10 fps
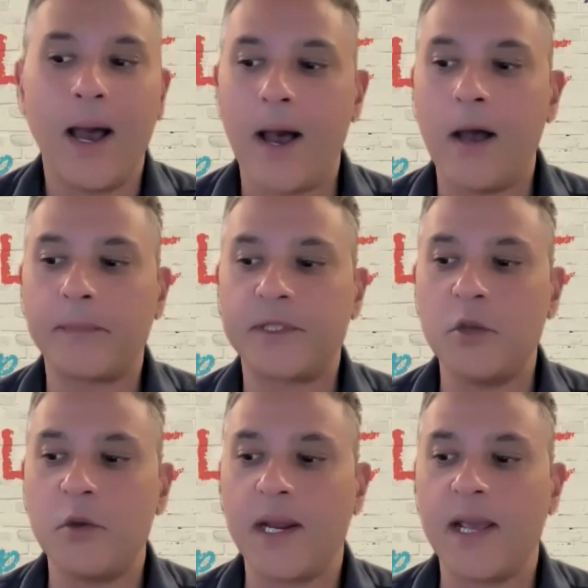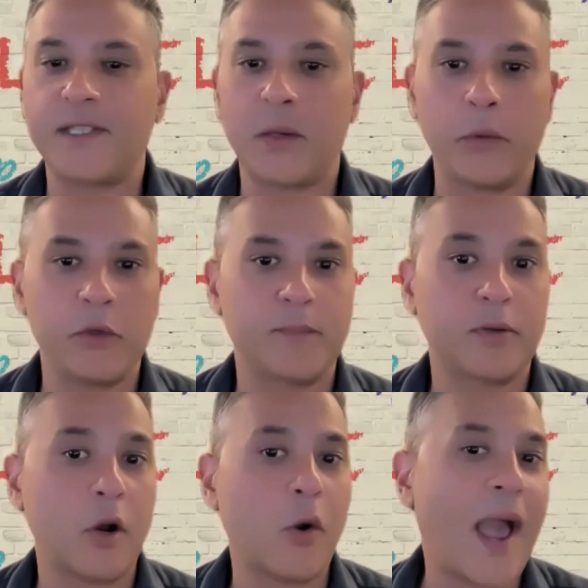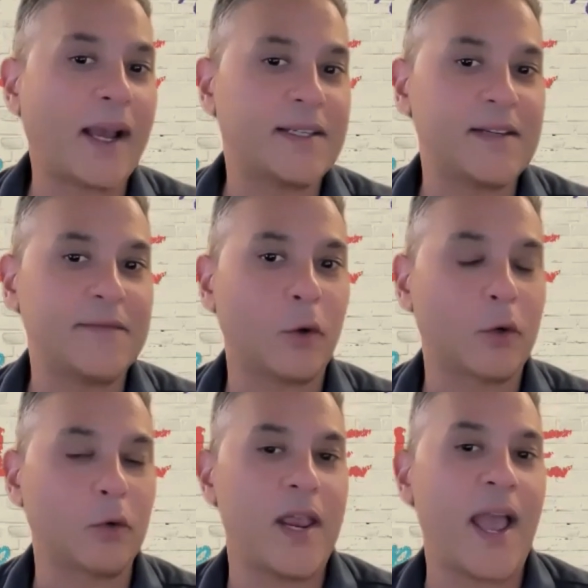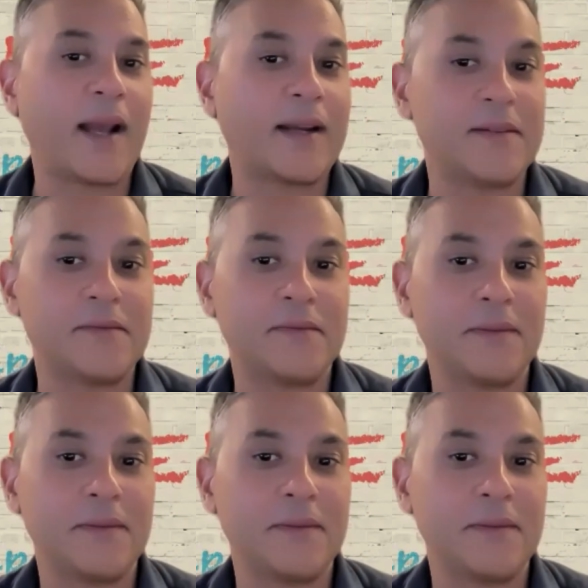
So you can have someone who's proactive or reactive,